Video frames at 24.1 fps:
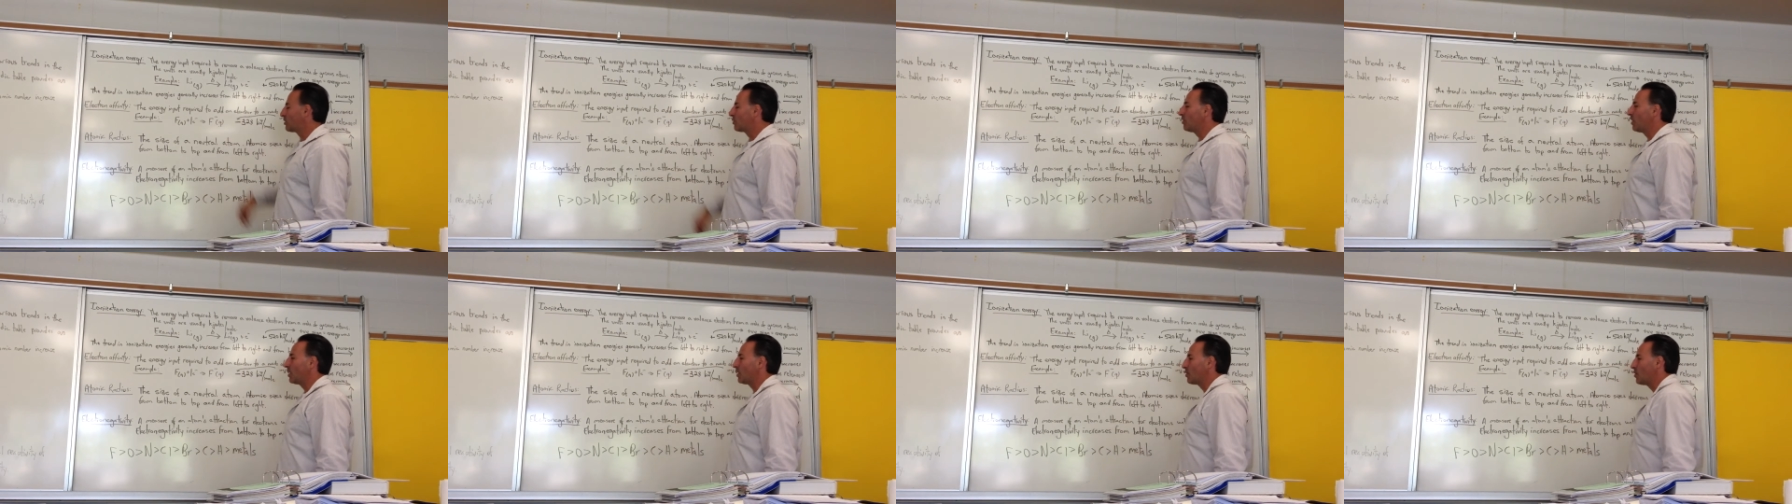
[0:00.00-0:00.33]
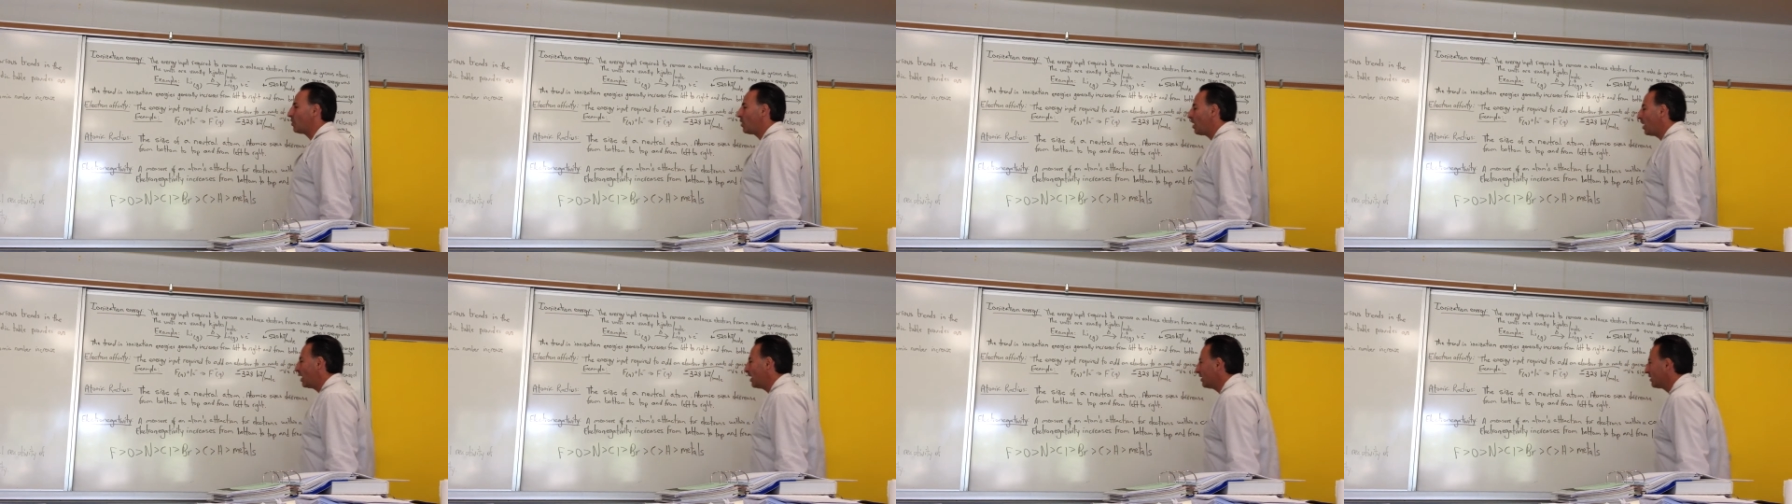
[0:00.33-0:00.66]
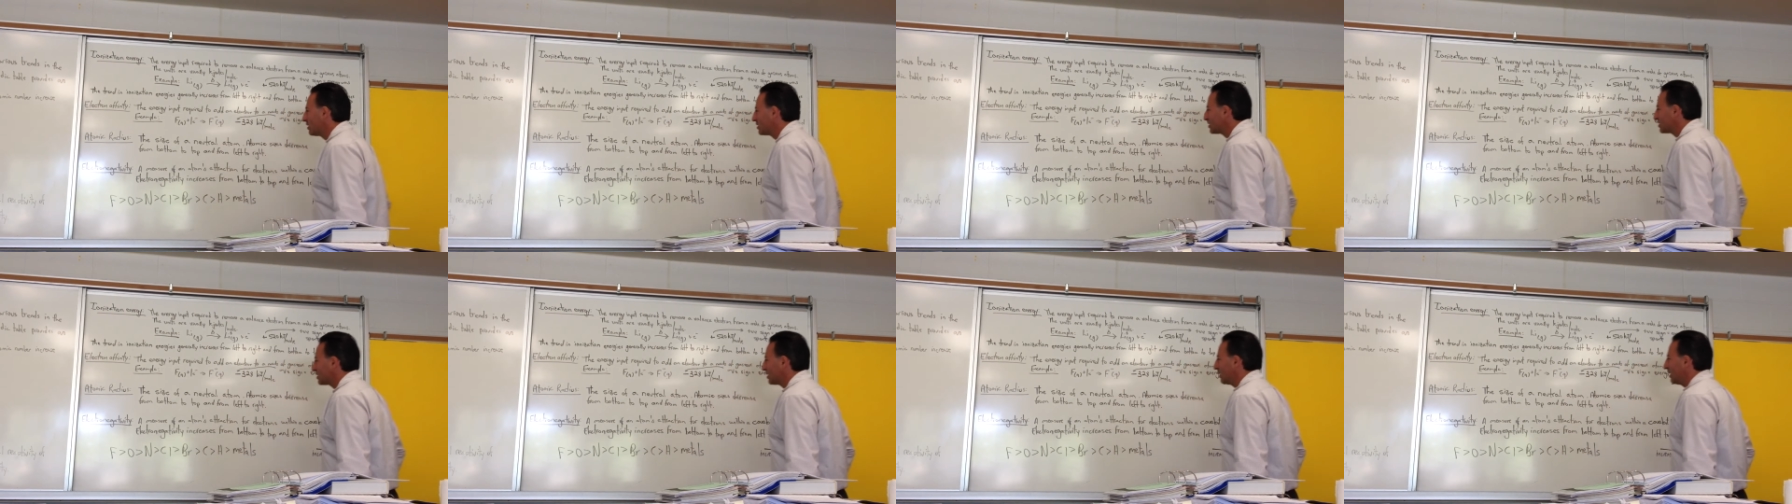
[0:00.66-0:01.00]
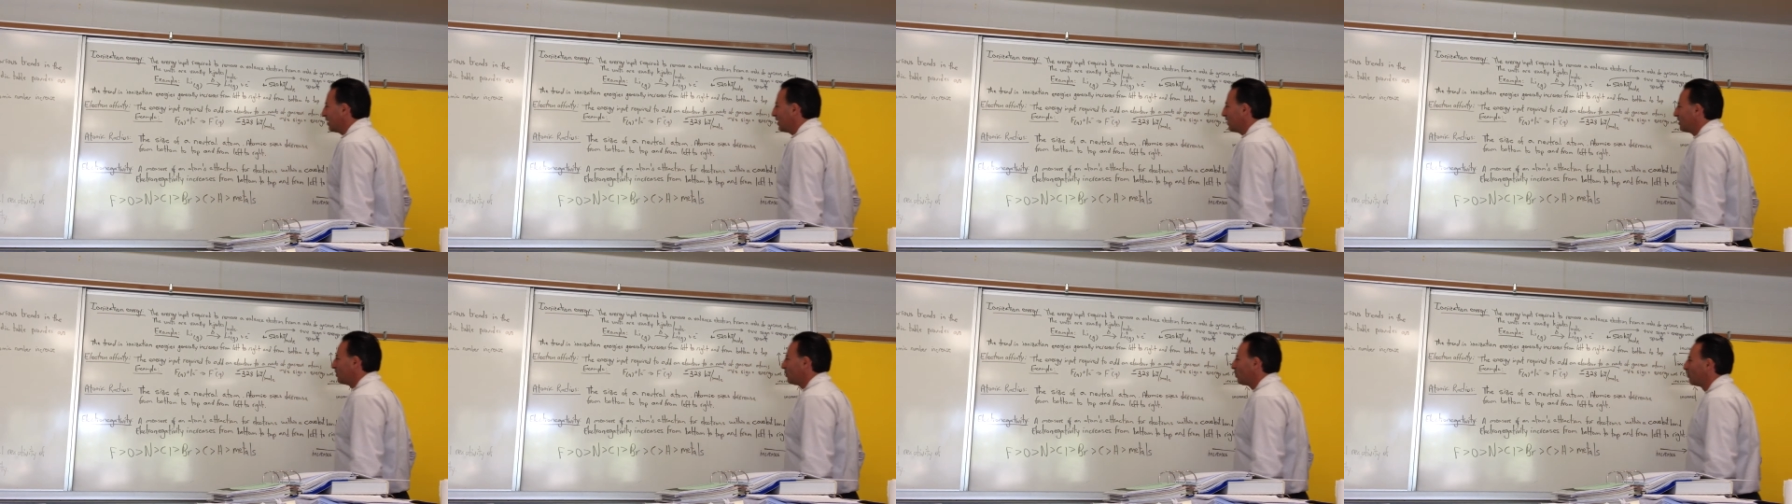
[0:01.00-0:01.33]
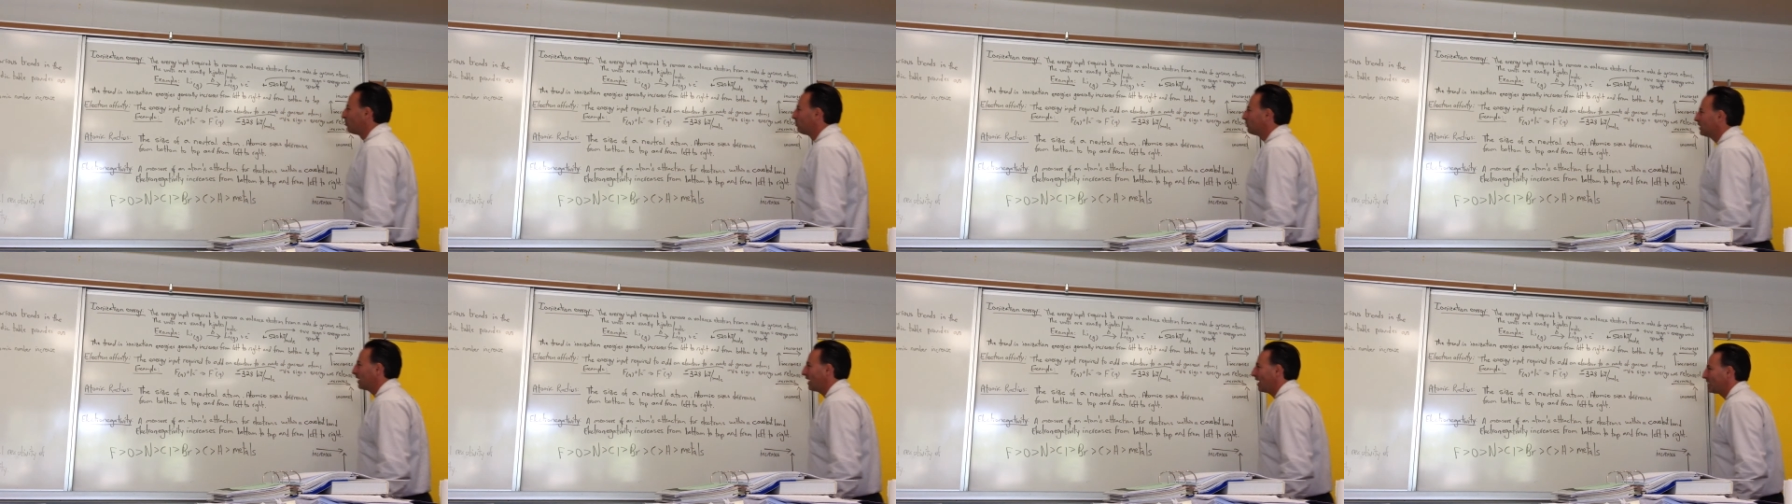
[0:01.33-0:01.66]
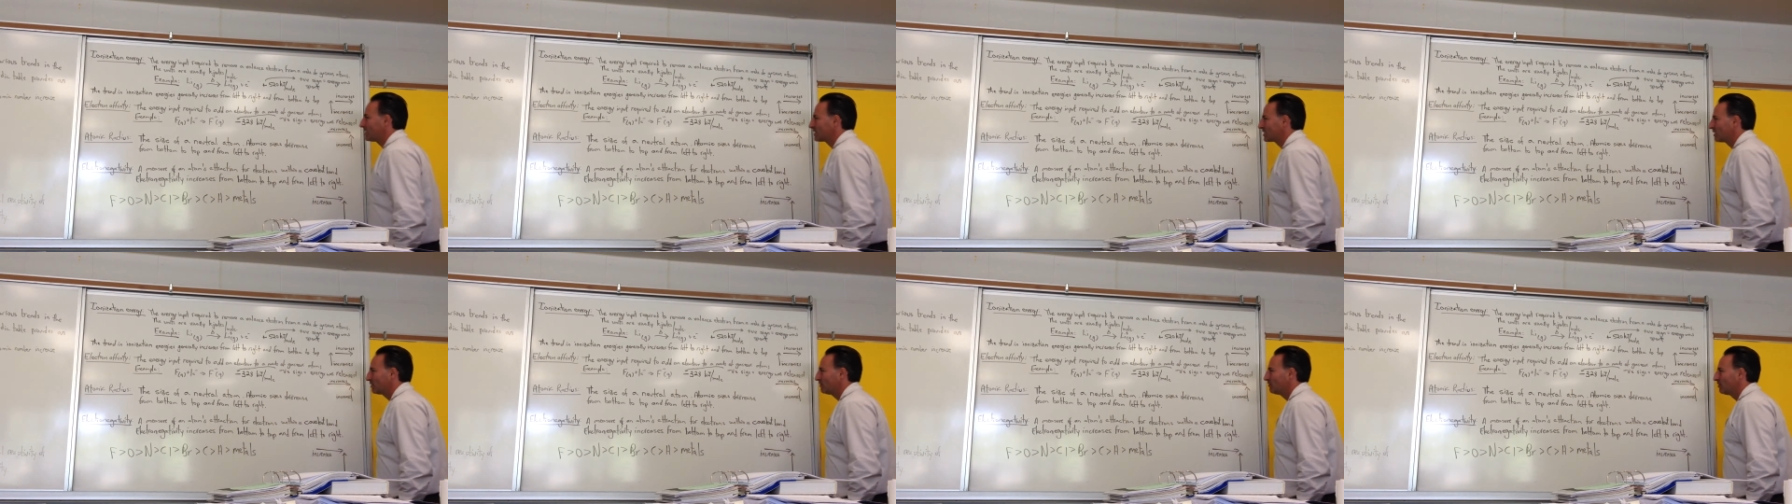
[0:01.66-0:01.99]
acquires a noble
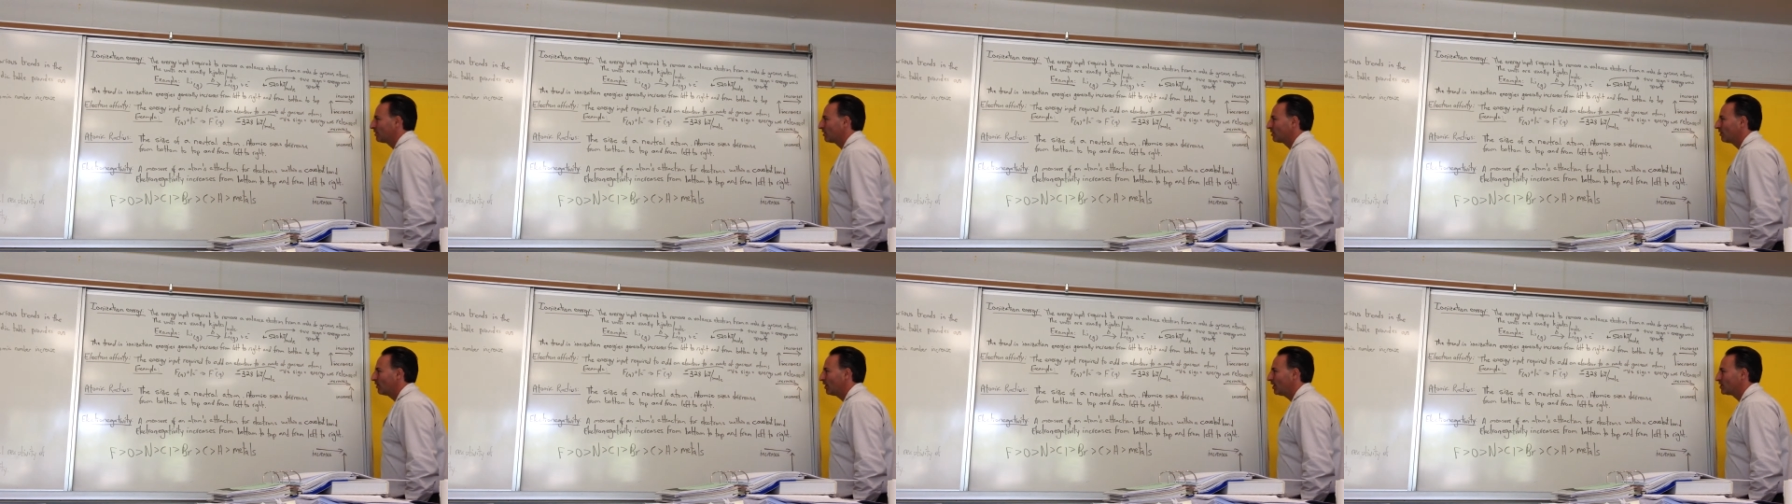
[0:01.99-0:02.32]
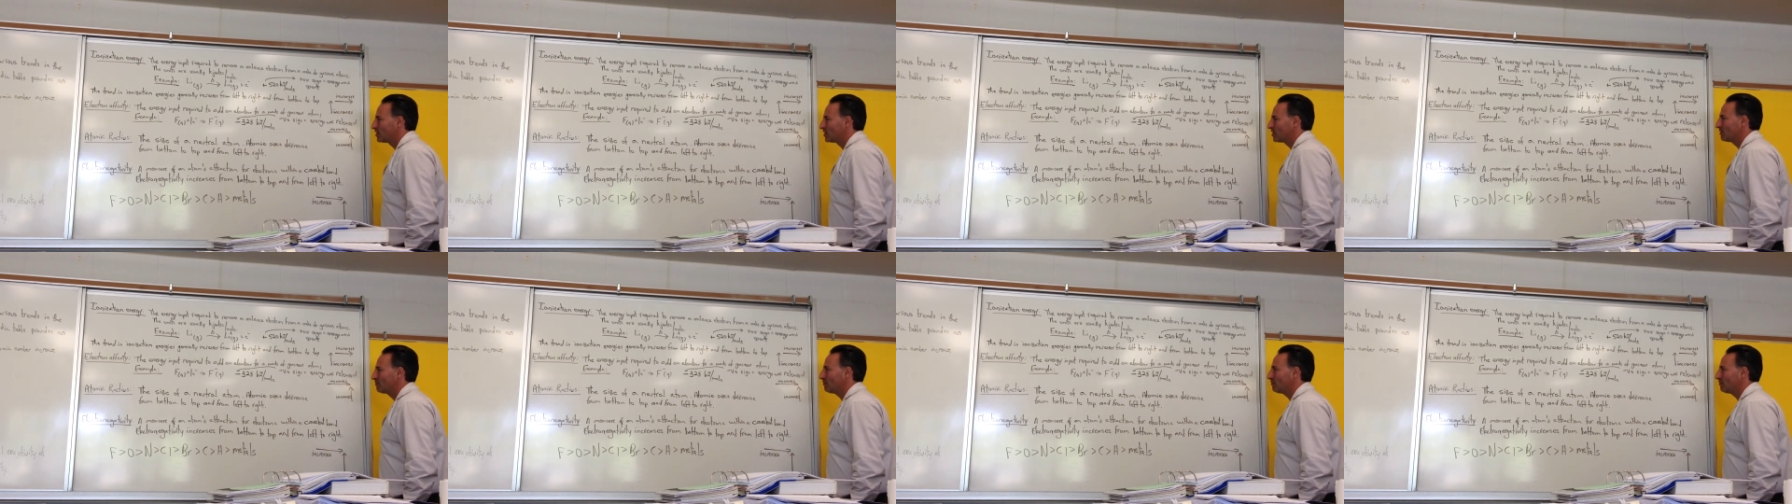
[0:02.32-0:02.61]
gas configuration